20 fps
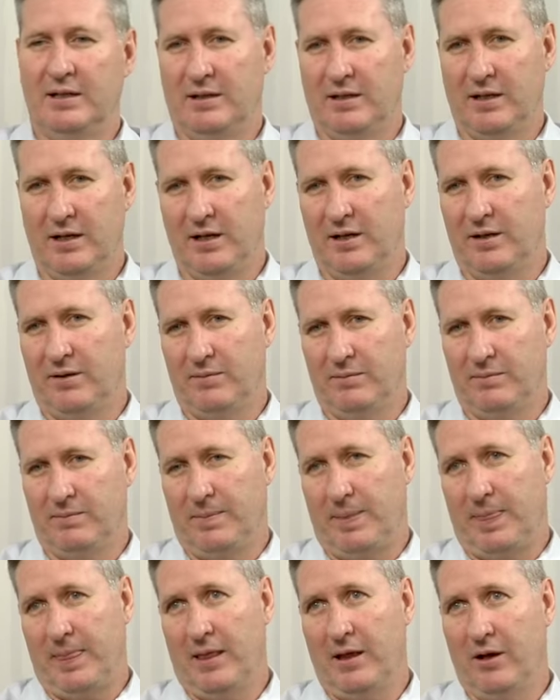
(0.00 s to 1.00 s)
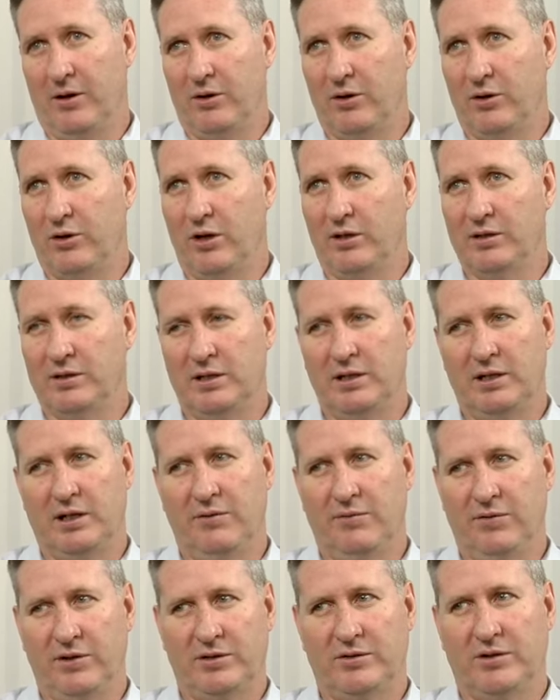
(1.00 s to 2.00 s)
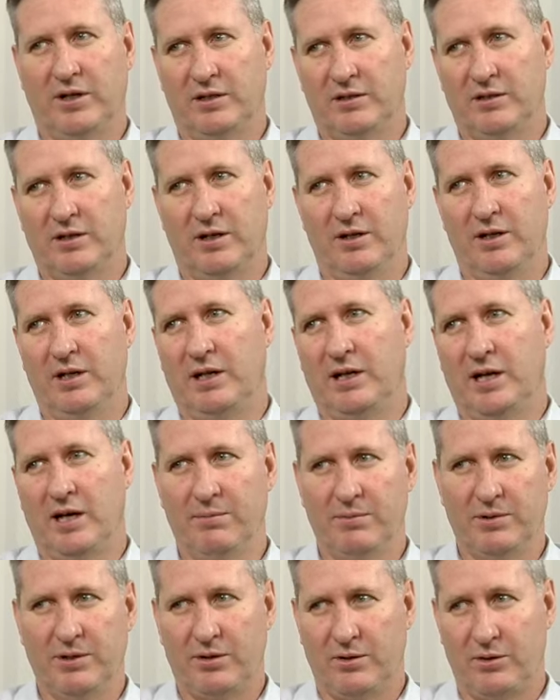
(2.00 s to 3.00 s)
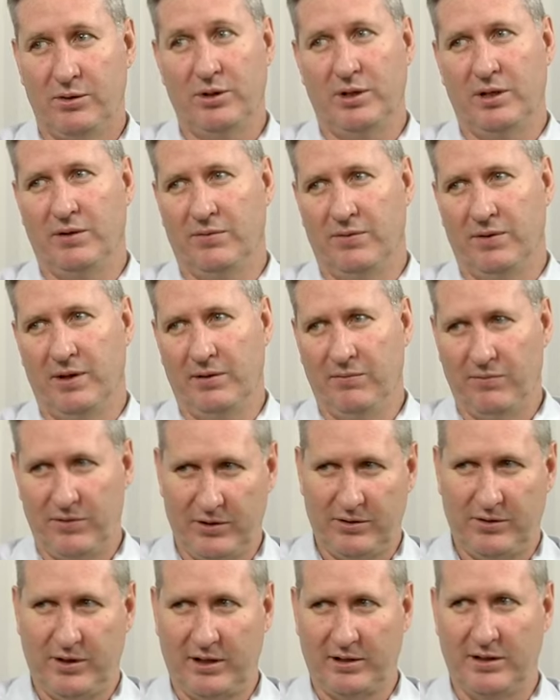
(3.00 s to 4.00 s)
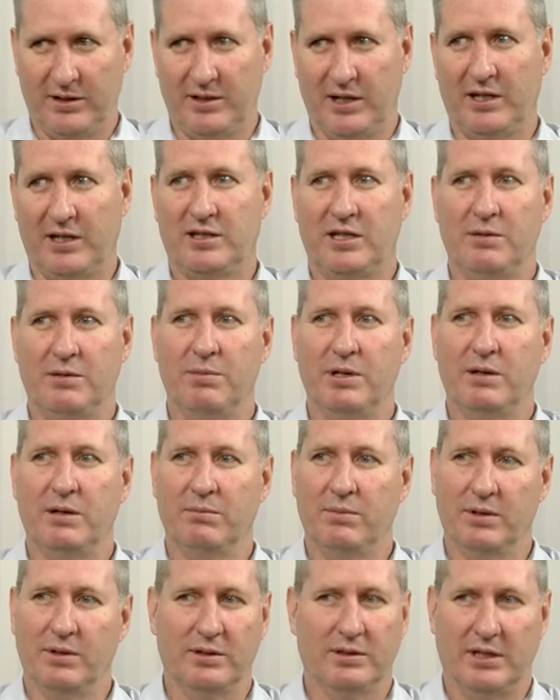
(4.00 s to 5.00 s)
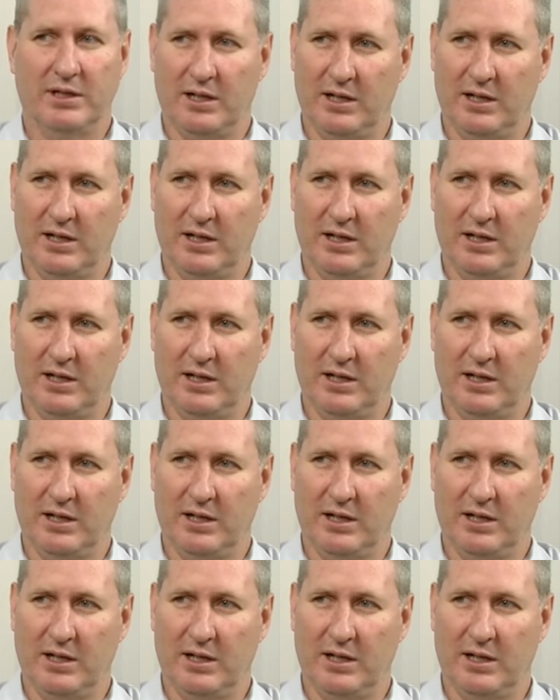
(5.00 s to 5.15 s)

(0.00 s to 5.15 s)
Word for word: Now, local content in infrastructure only comes through if the infrastructure is actually being built.